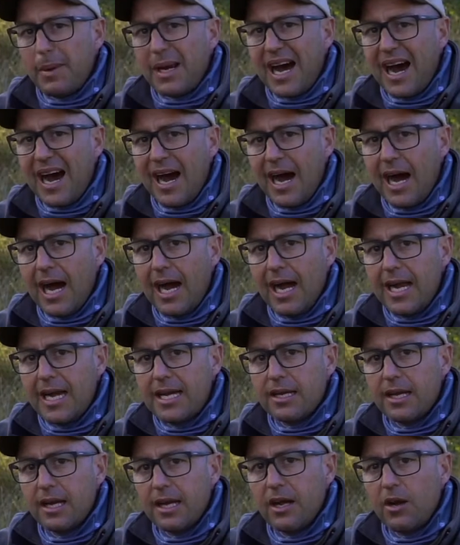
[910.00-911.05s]
in a
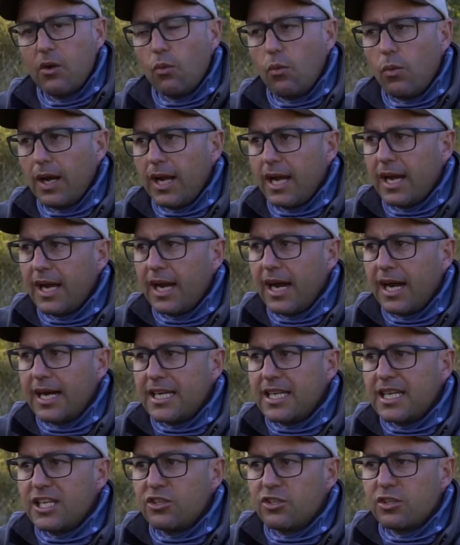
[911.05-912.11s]
hide where I
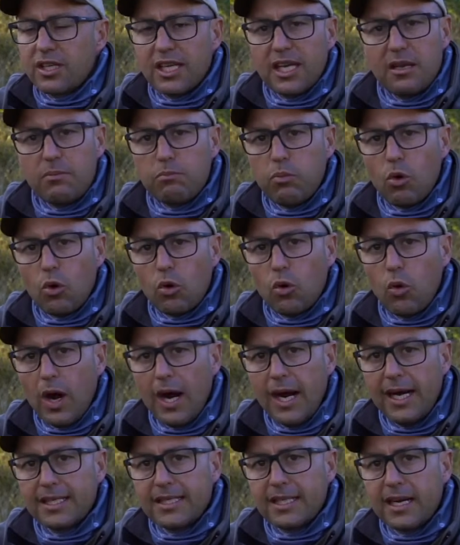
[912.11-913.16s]
need to keep more
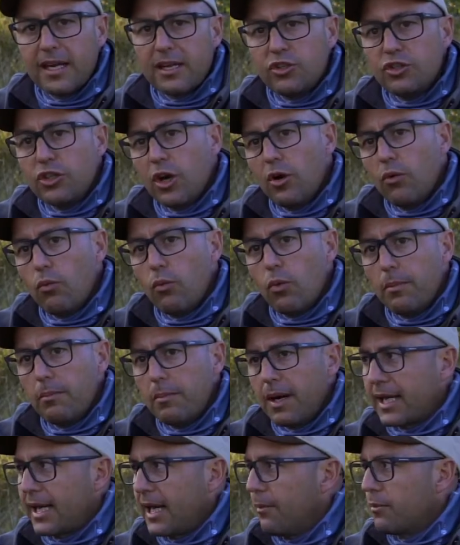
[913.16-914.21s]
quiet and I don't want
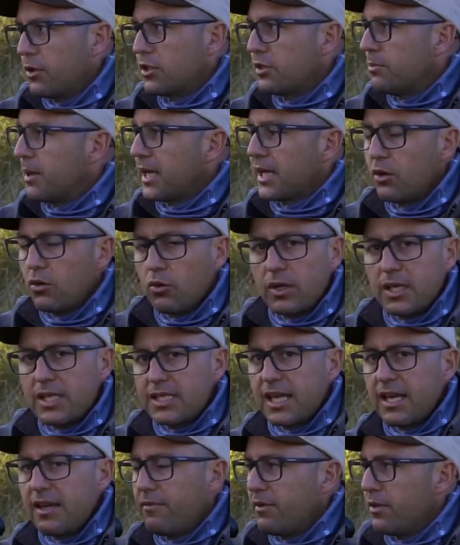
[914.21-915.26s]
my camera to make a noise,
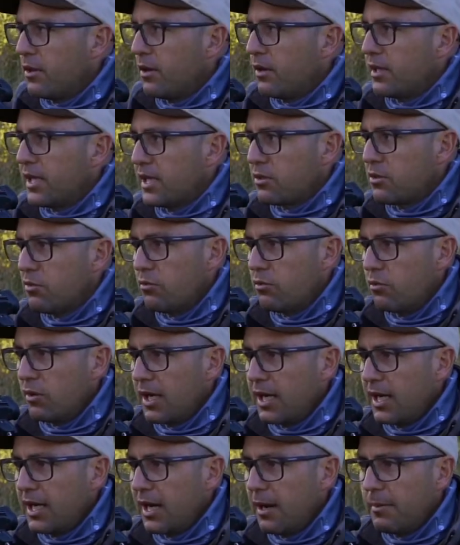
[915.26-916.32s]
even though it doesn't
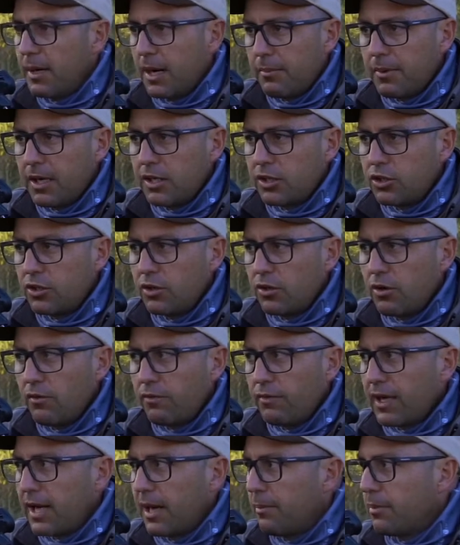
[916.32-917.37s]
really, I mean, I'm going to shoot off
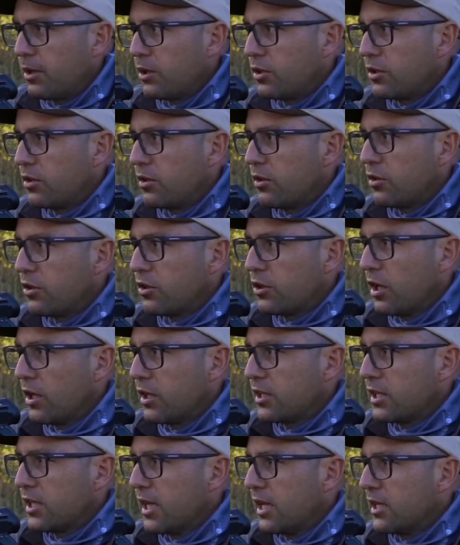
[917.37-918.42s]
a couple of
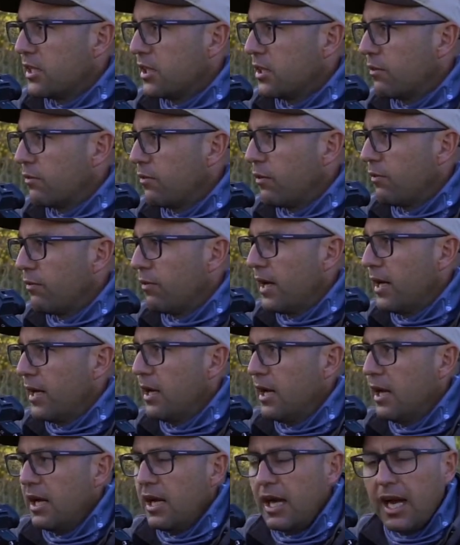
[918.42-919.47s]
shots here just for fun,
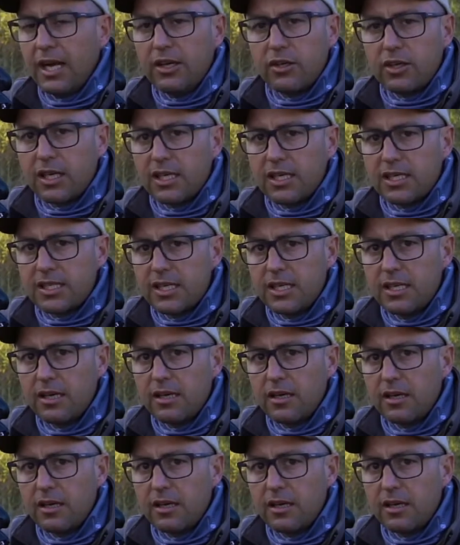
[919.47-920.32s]
and you can listen.